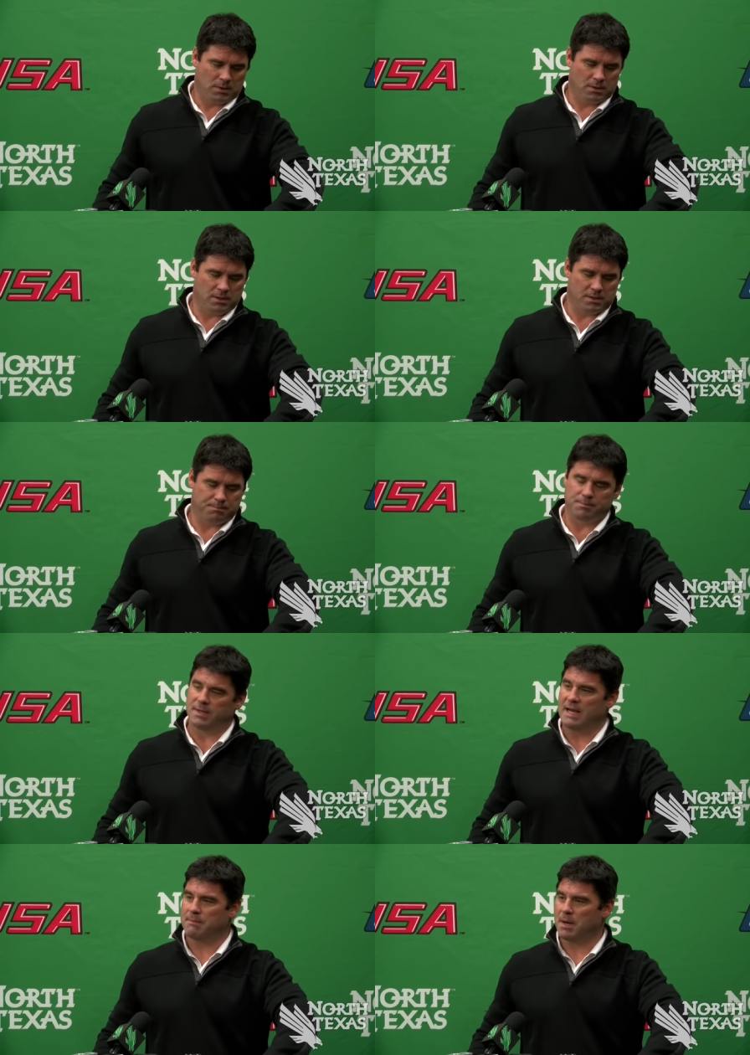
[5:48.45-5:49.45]
just
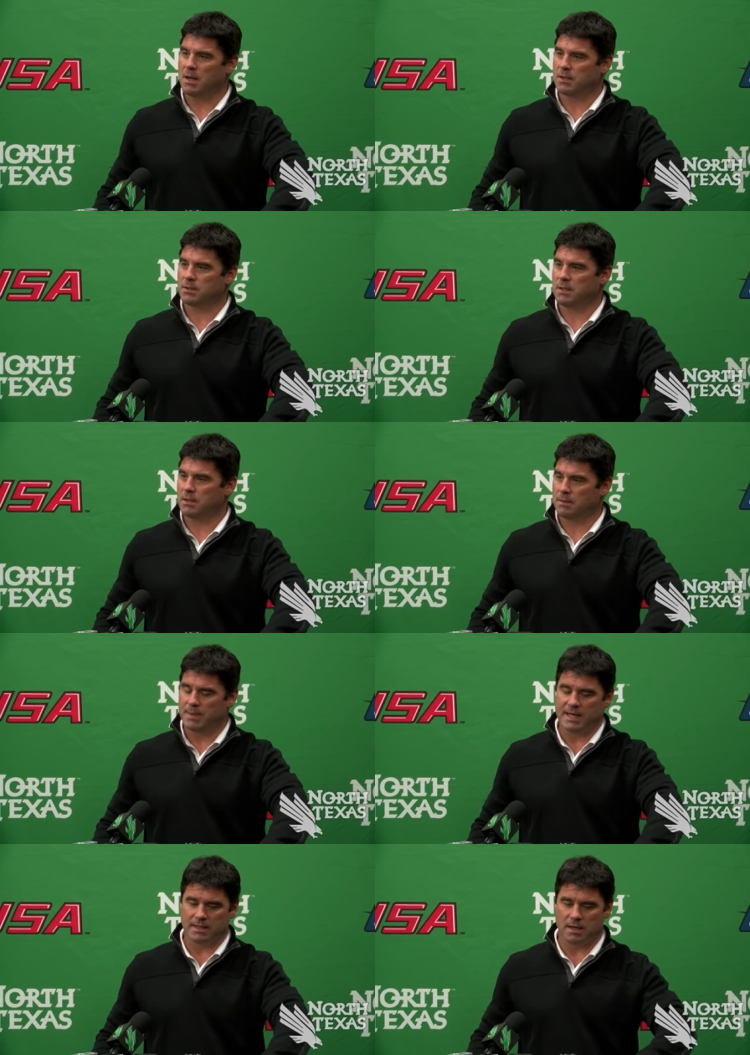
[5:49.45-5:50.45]
pain tolerance or
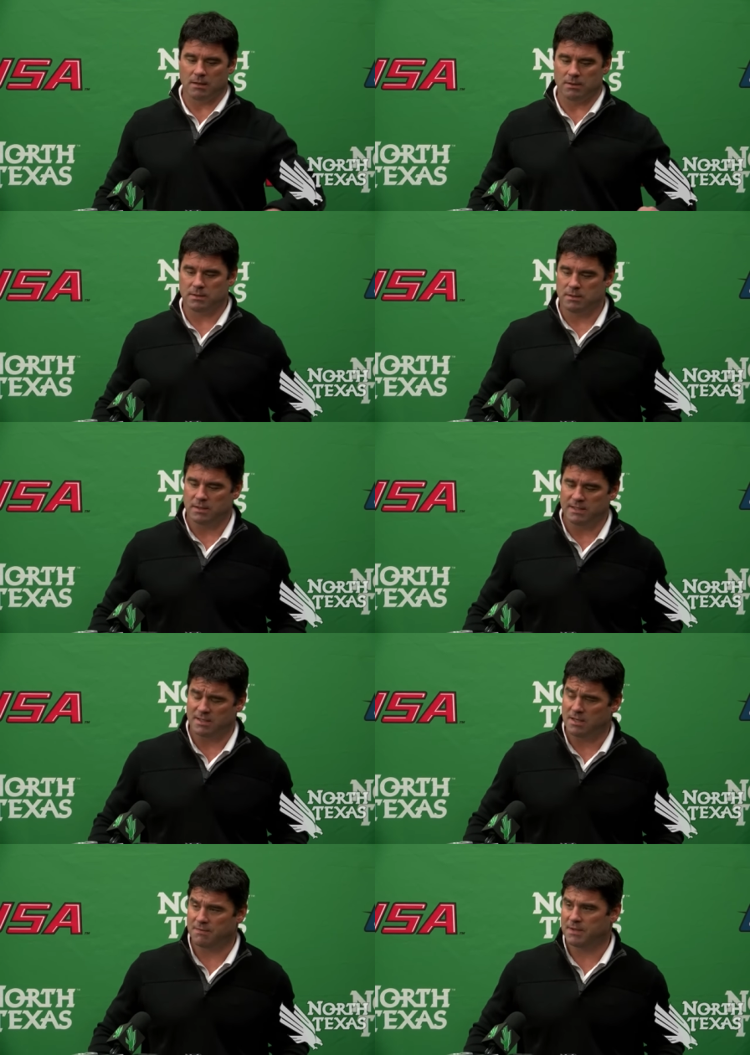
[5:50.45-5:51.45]
pain tolerance, and he's a
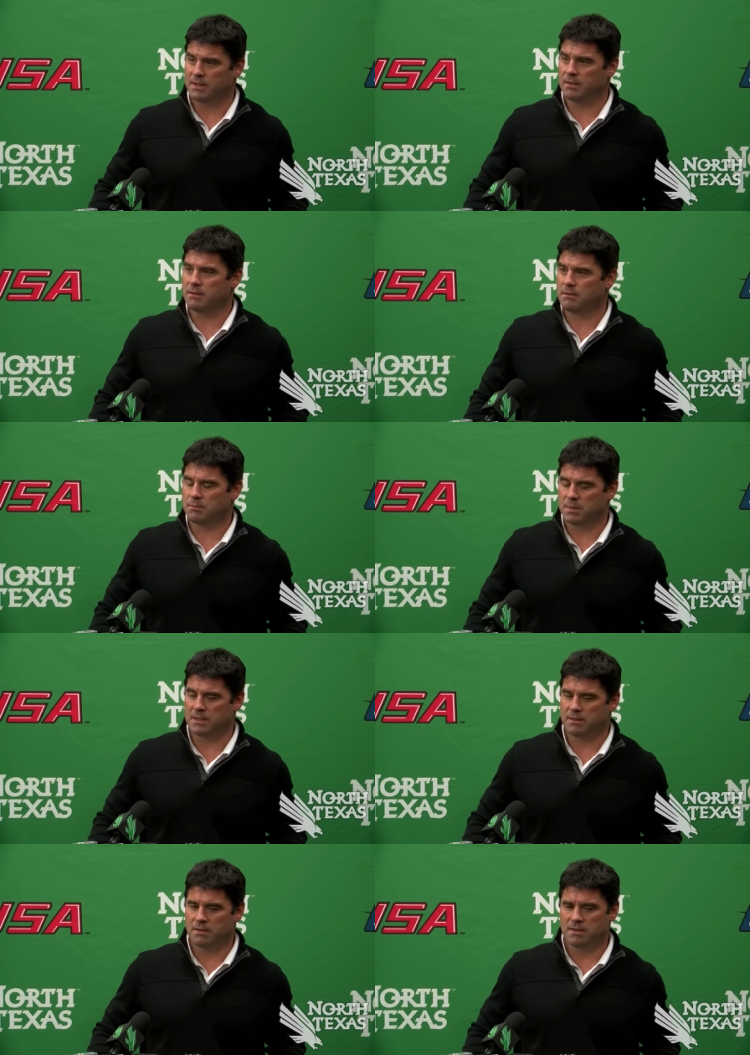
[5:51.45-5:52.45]
tough kid.
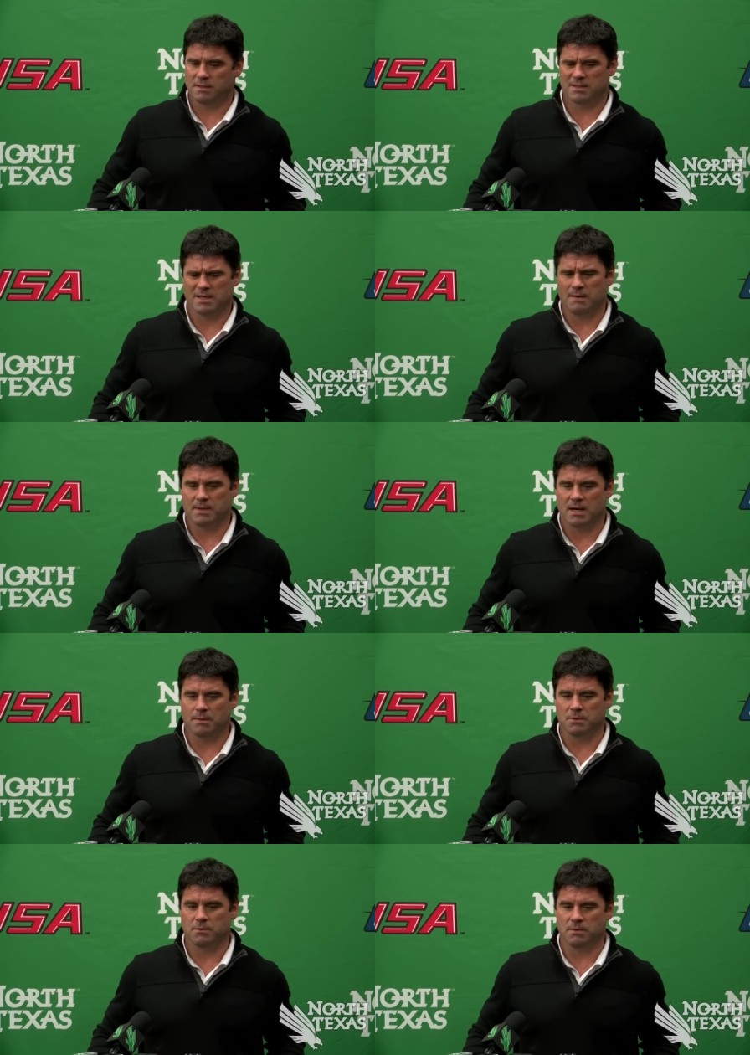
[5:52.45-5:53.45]
But at the same
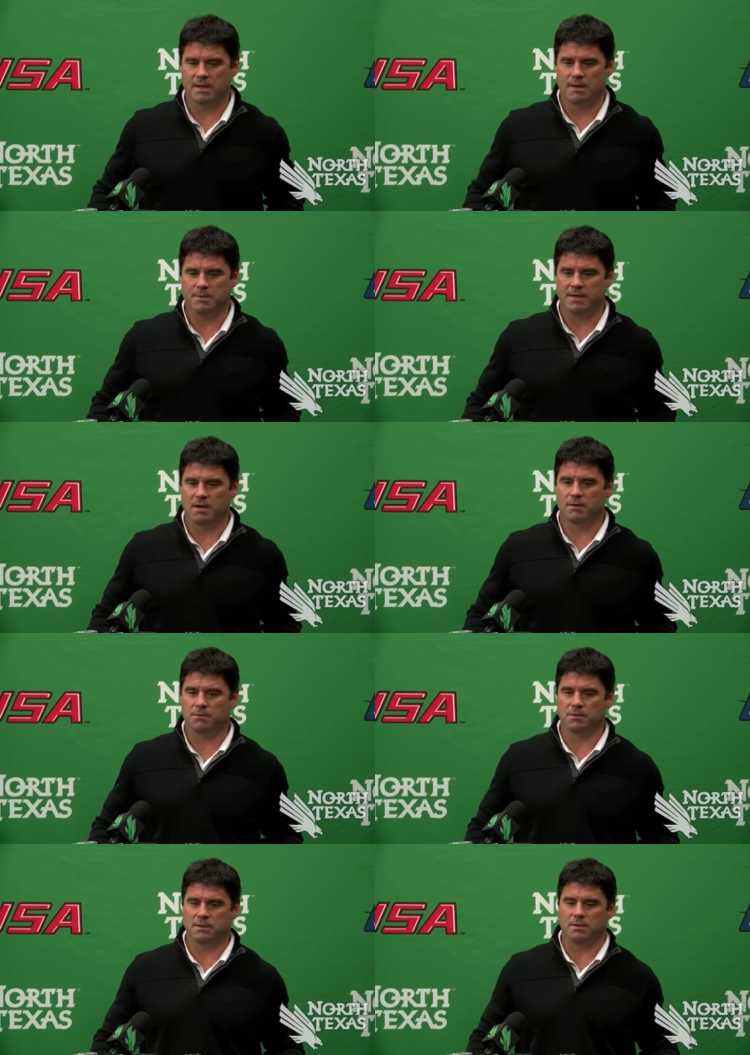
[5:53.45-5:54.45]
time, you, you got to be
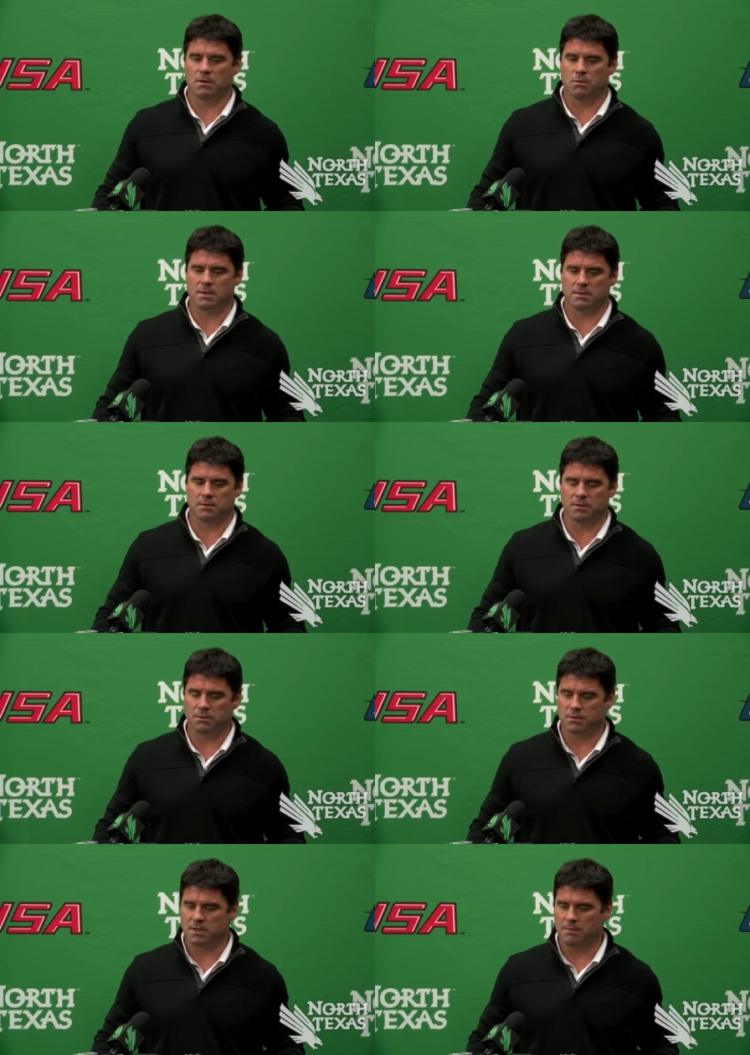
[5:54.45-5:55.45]
careful and you don't want to
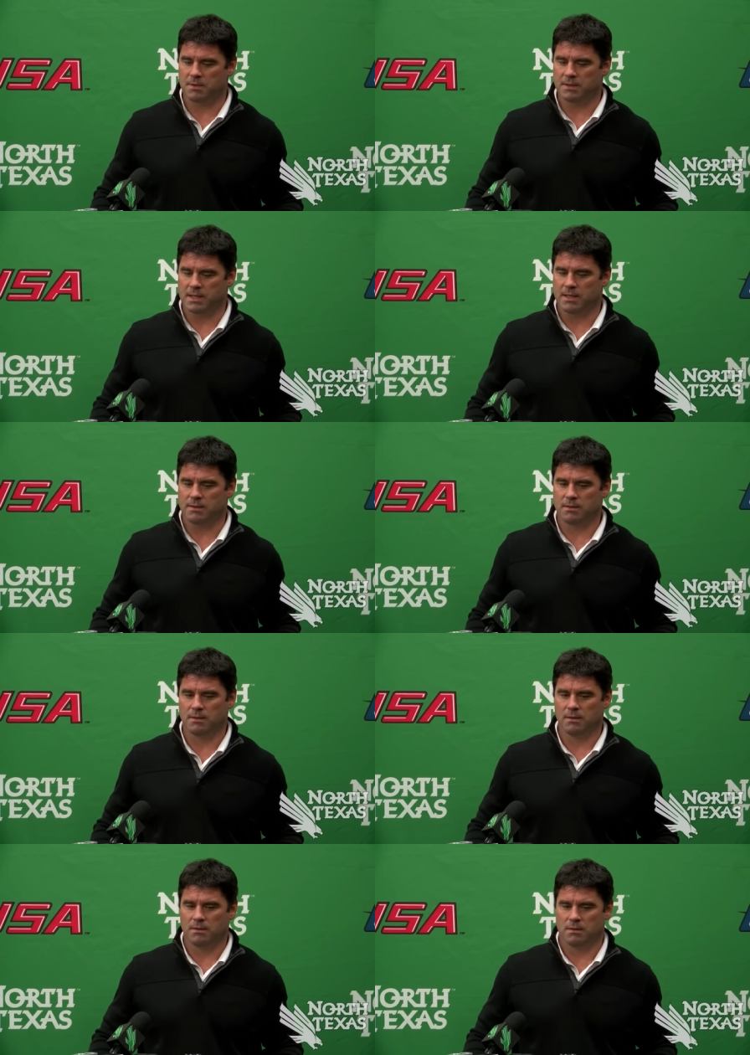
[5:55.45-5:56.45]
do something that
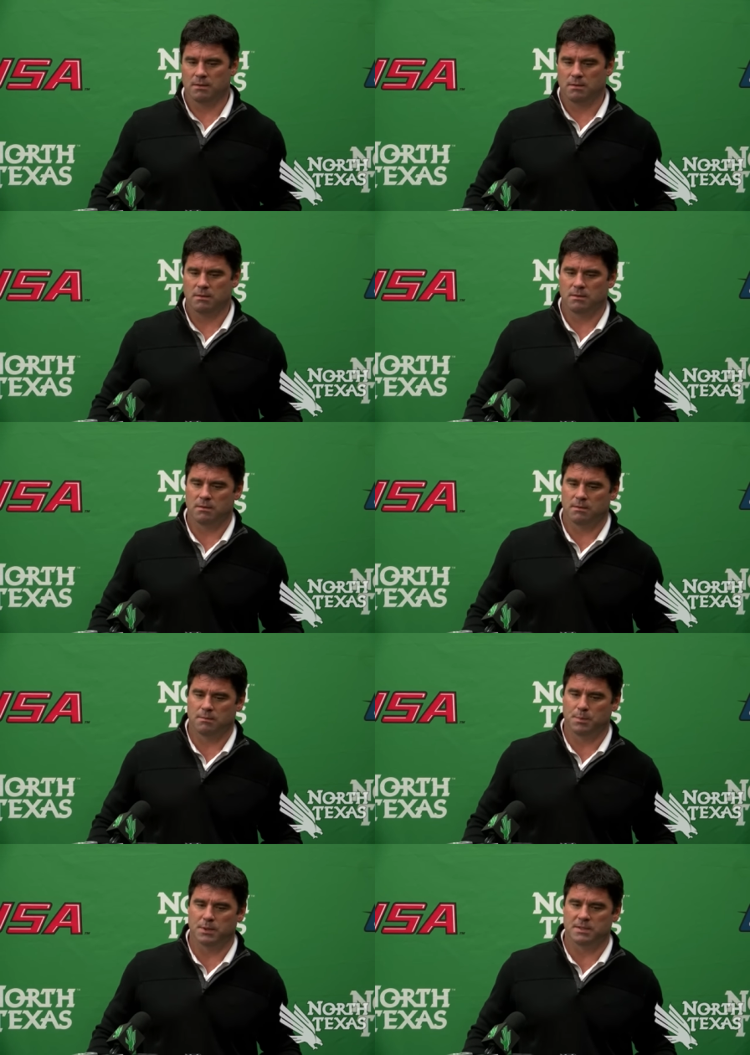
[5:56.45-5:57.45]

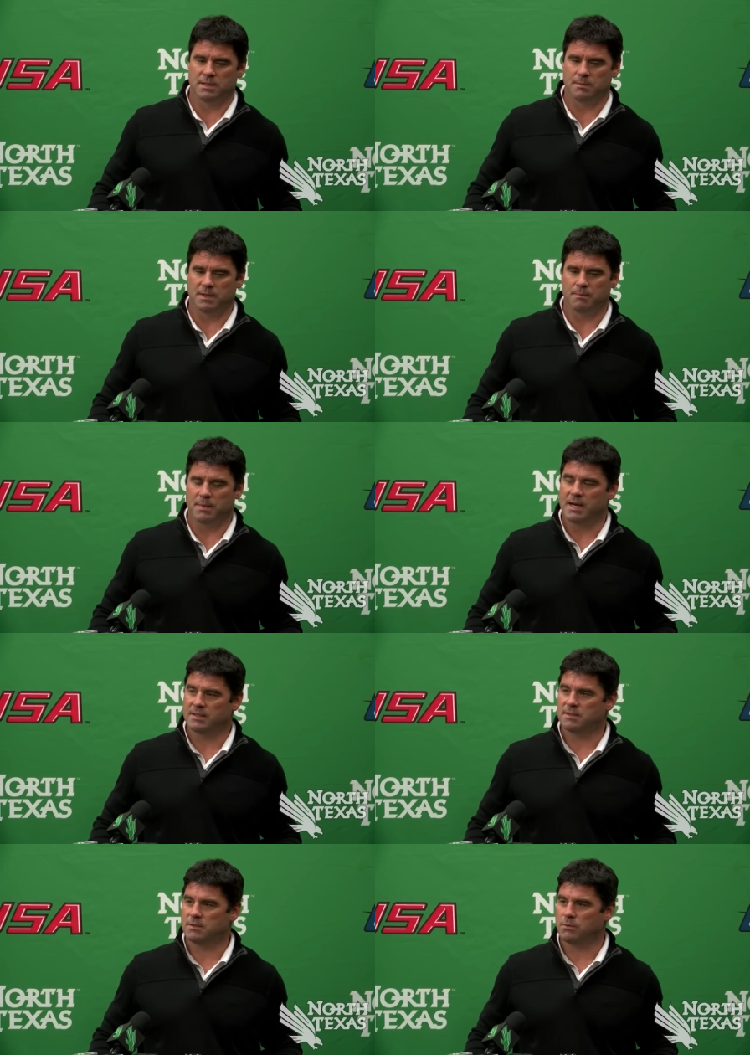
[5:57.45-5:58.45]
puts him in a
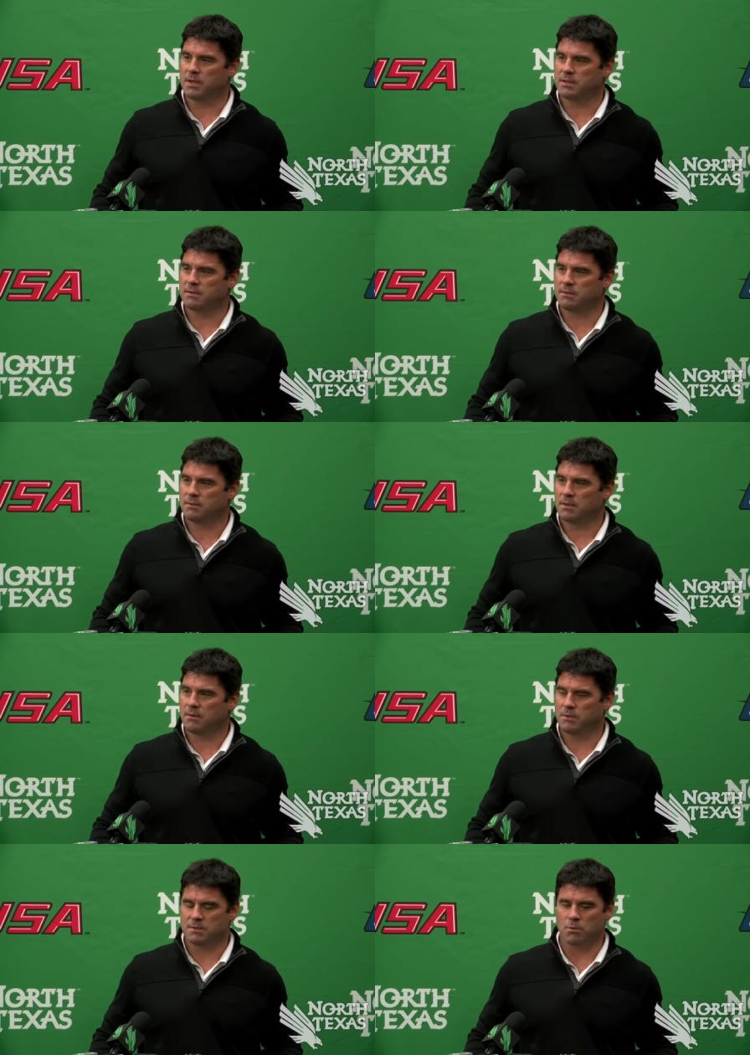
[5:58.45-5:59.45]
bad situation.
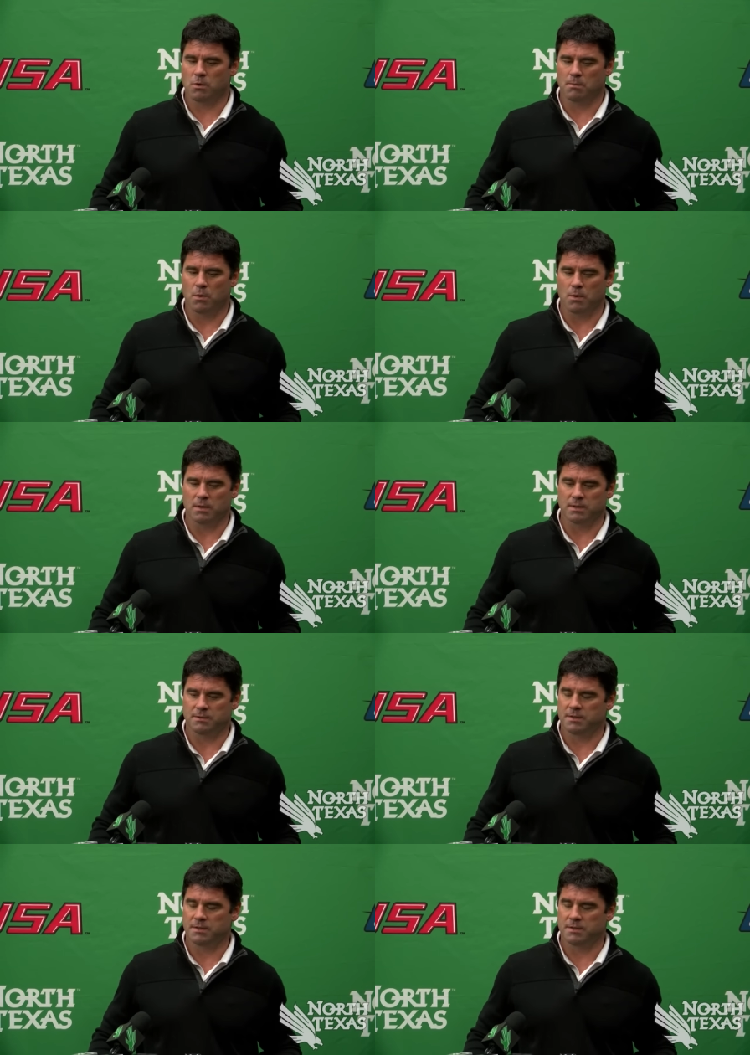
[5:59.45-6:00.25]
Uh, what's more important is